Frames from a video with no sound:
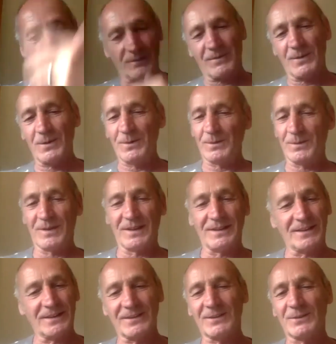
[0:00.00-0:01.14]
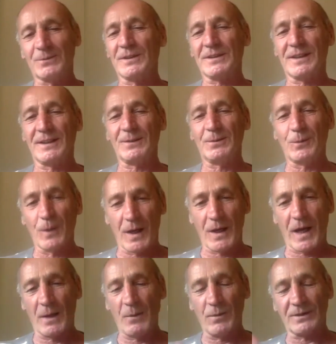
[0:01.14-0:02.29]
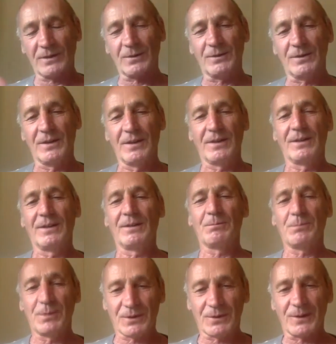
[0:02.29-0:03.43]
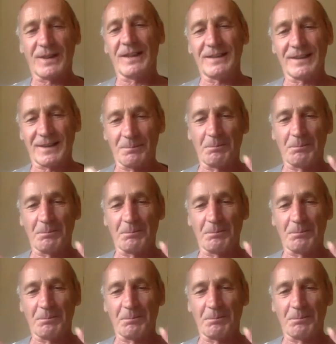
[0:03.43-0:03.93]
of view, and this is what I do. I want to put together a